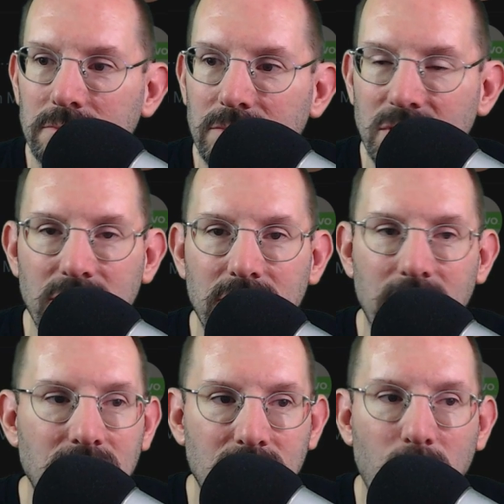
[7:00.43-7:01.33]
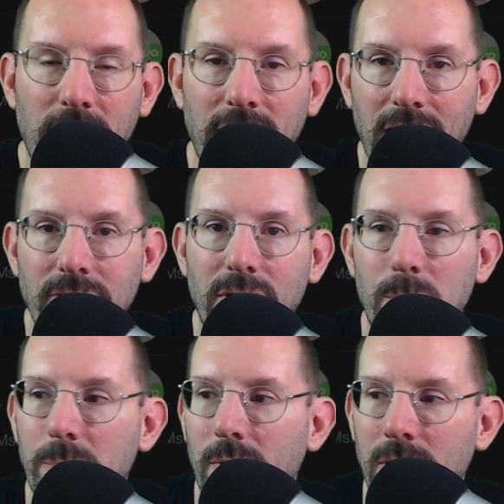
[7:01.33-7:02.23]
This is this is what I have
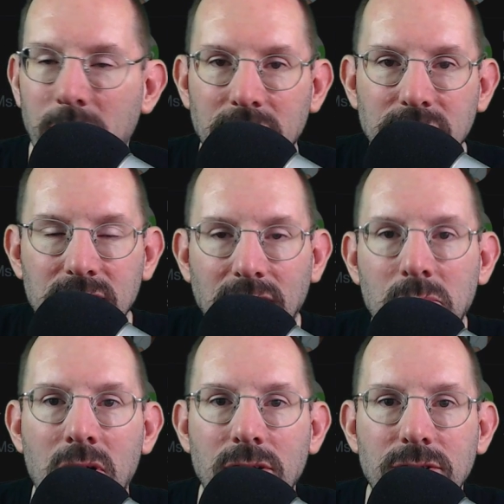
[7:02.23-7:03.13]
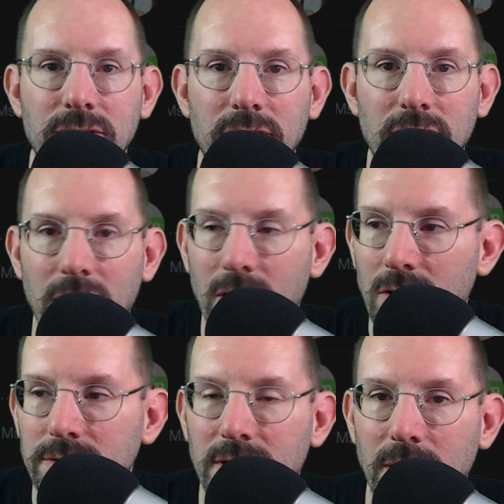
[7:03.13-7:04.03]
up on my second monitor at
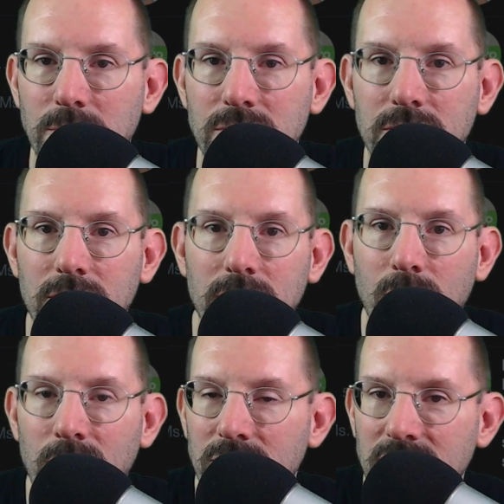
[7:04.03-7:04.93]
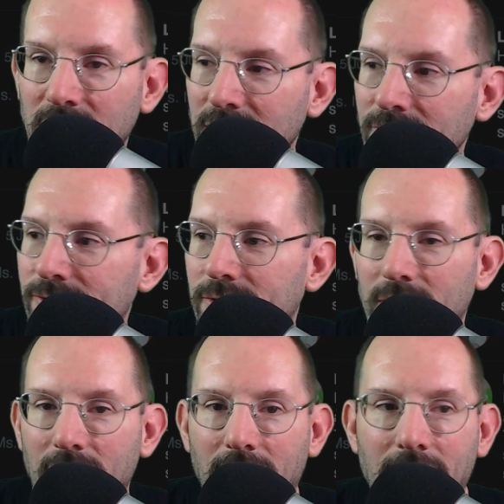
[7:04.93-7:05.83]
all times. With Scythe
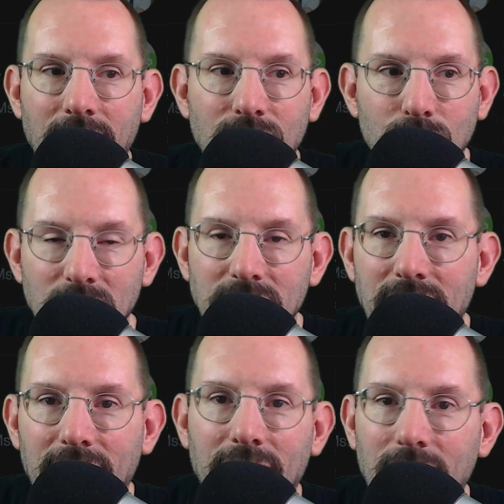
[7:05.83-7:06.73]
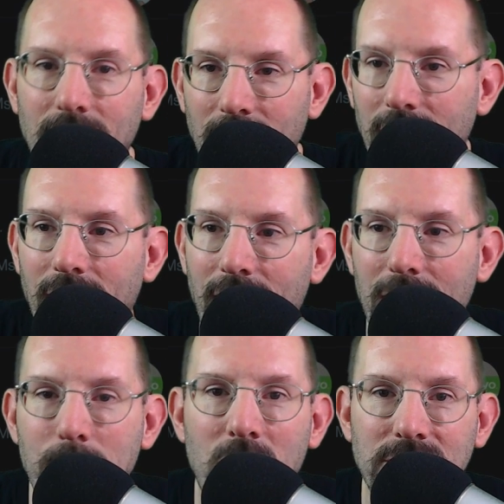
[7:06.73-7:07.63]
and TweetDeck,
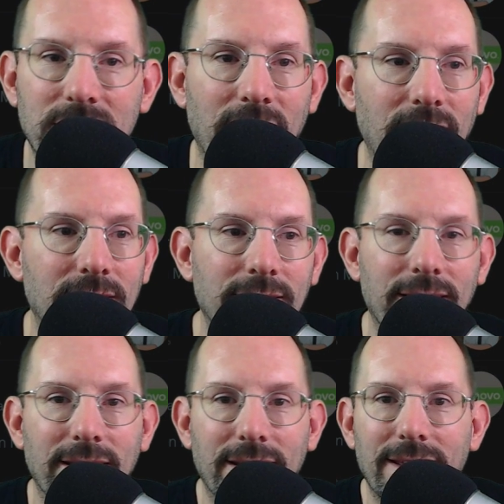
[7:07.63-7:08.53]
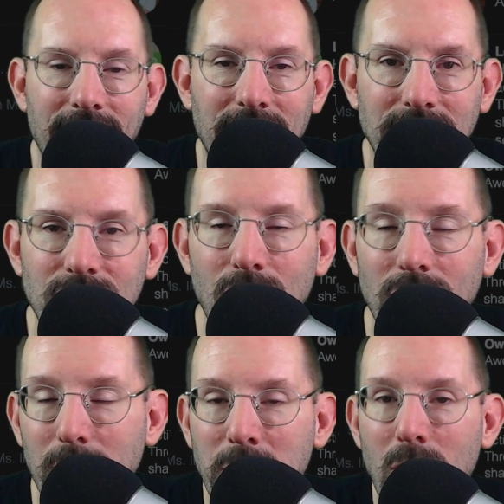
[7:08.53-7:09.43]
I'm all set. So
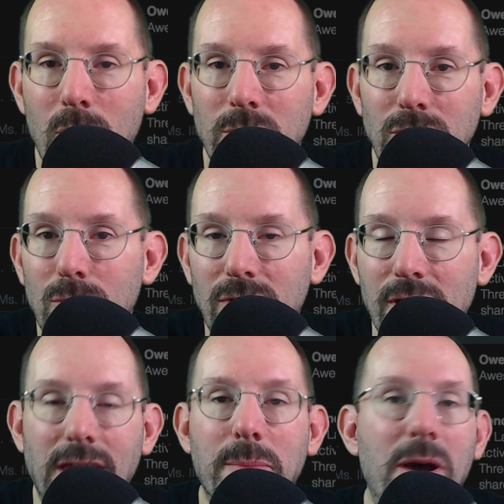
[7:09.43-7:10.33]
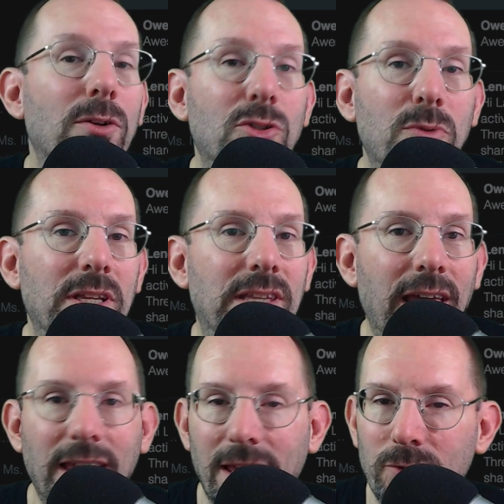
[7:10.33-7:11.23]
let me know what you think about
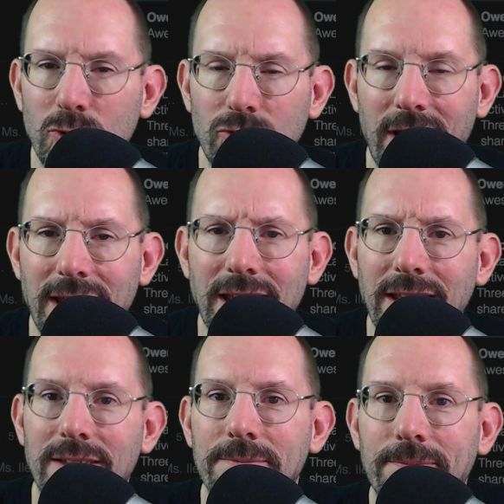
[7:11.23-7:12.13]
TweetDeck. Have you tried it?